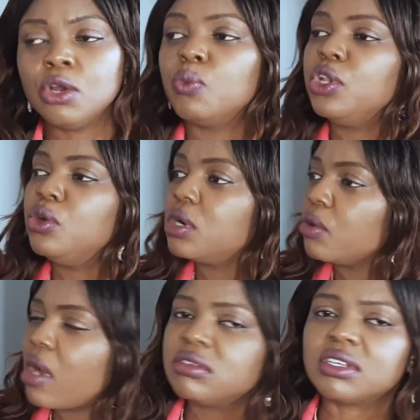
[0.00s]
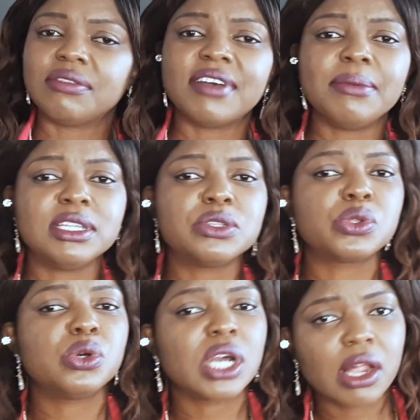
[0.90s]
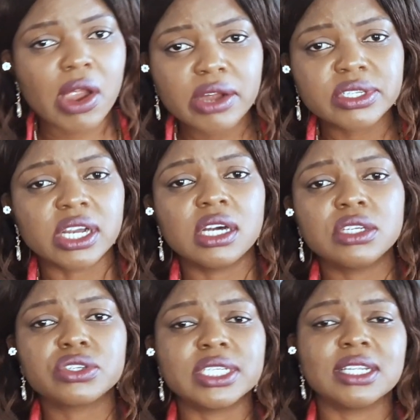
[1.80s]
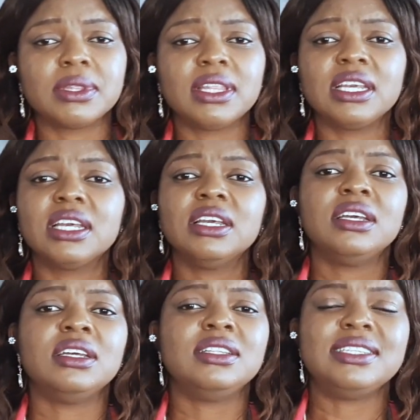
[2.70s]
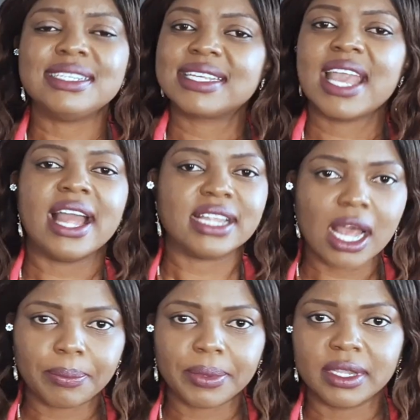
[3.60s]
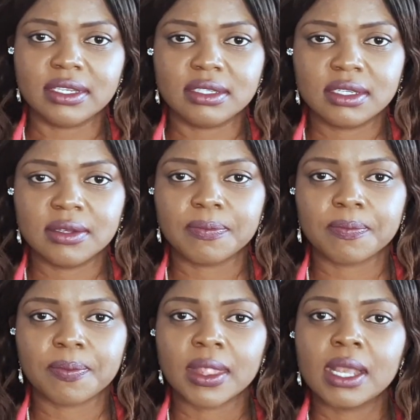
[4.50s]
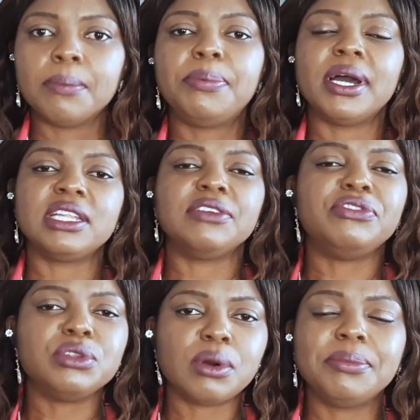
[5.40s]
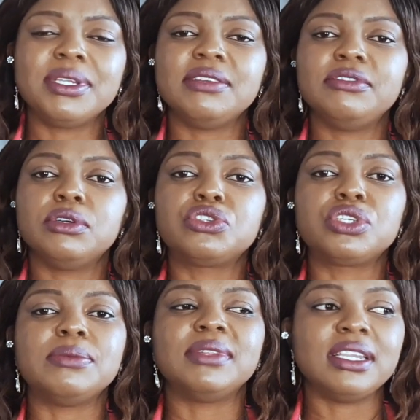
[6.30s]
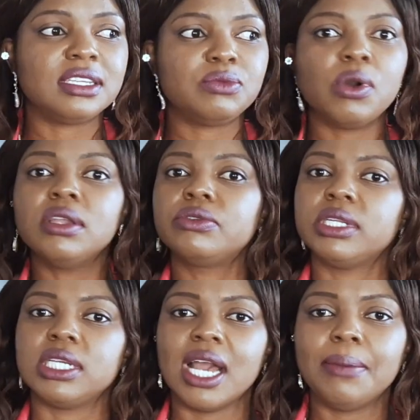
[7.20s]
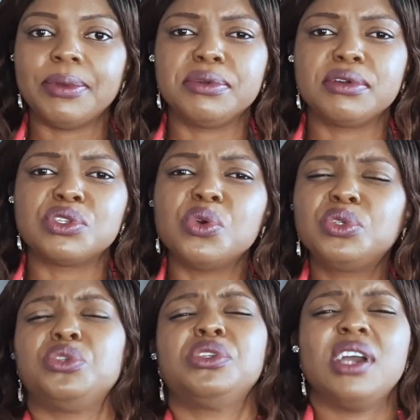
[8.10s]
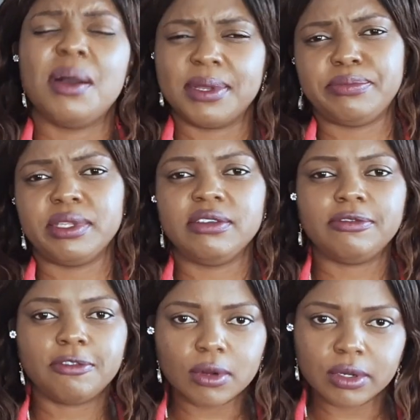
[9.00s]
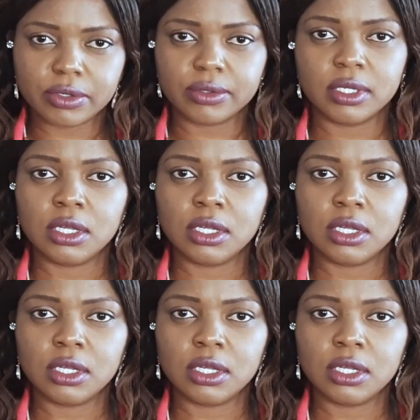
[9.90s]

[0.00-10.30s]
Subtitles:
We look around our families, we look around our countries and we think, this can't happen. But if you don't believe in your dream, then it won't really happen, because who should come and believe for you?